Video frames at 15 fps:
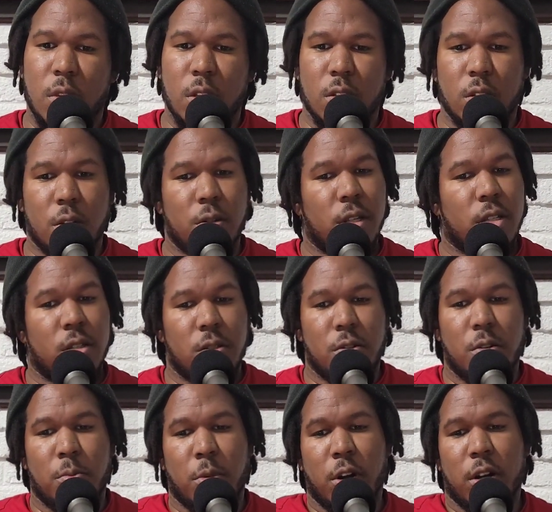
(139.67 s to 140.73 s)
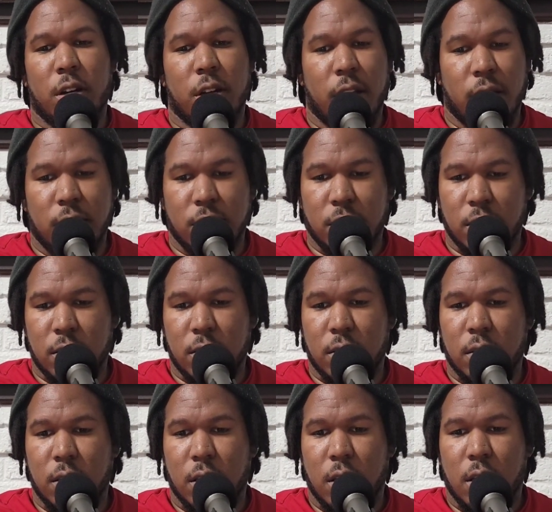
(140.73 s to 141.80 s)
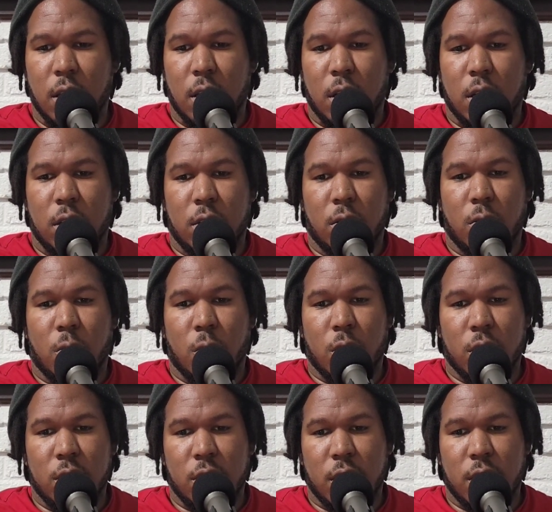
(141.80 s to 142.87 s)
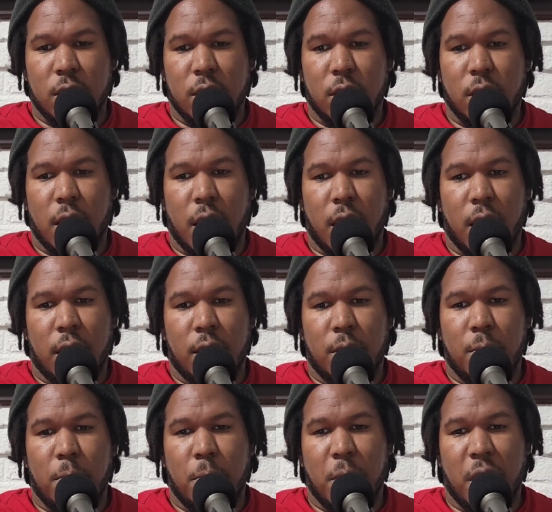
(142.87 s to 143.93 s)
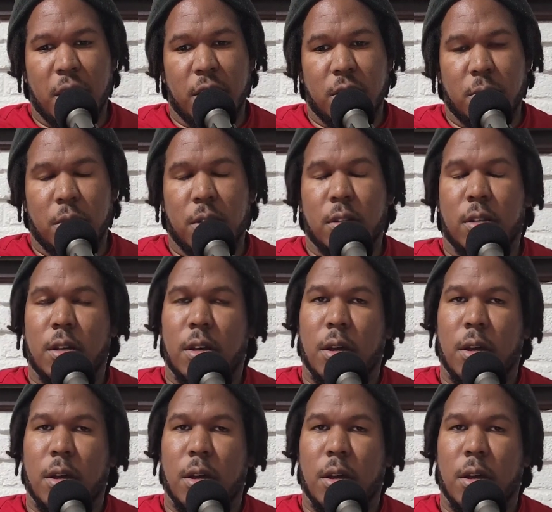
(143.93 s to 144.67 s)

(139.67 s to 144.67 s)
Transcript: So you have to do your market analysis, your organization and management.